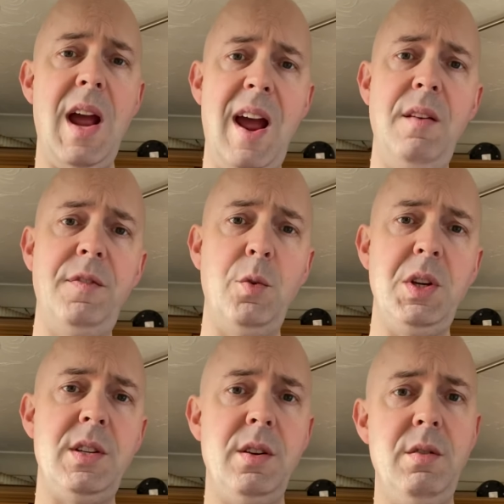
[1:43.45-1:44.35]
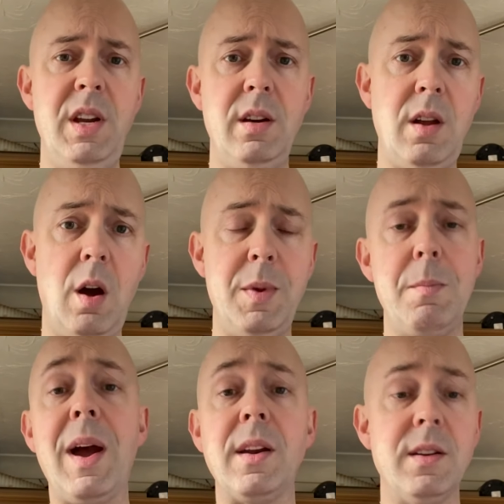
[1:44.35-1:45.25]
N42 neodymium
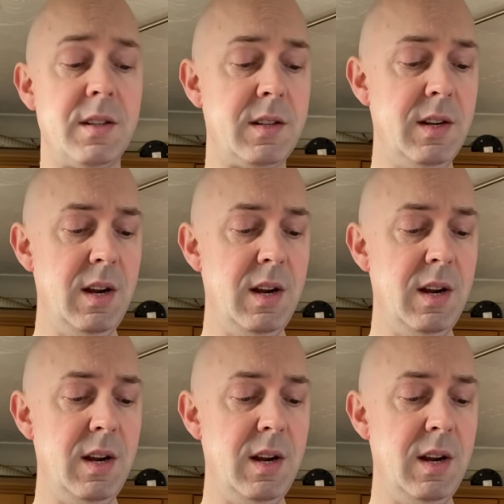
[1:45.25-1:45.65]
magnets.